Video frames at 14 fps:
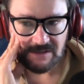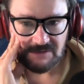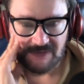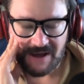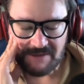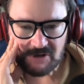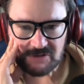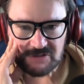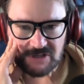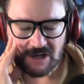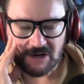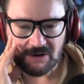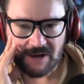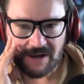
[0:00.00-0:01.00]
5 years
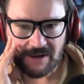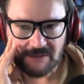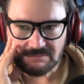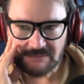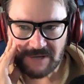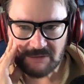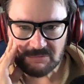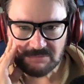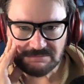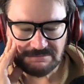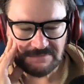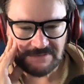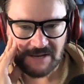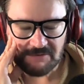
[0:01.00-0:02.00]
ago I
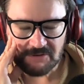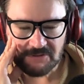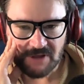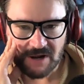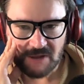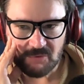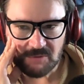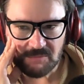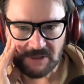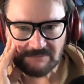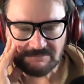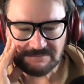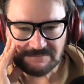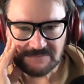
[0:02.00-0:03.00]
never thought I would
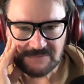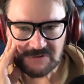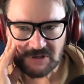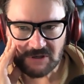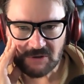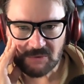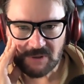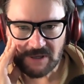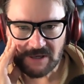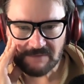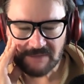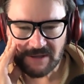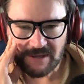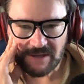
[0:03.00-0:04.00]
be. So
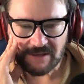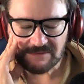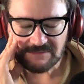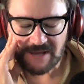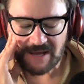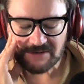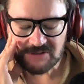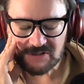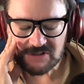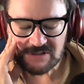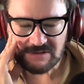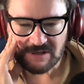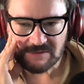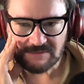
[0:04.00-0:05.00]
I
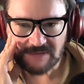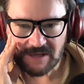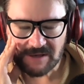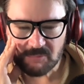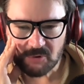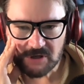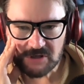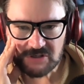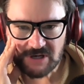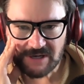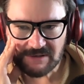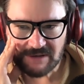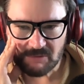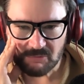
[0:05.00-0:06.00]

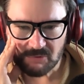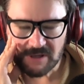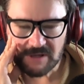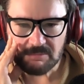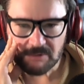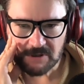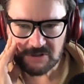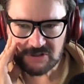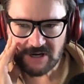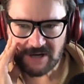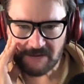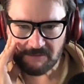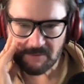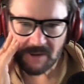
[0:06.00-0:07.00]
really
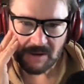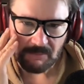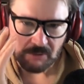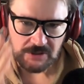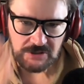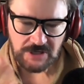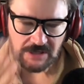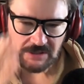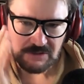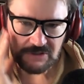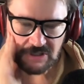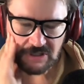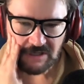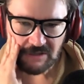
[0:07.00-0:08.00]
appreciate everybody. I appreciate you,
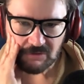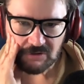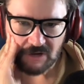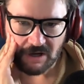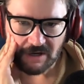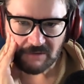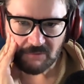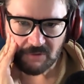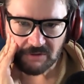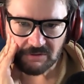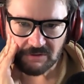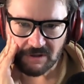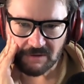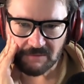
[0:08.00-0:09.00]
Shaquille, talking
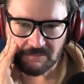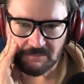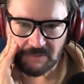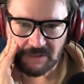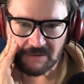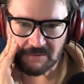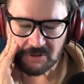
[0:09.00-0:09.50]
with, being able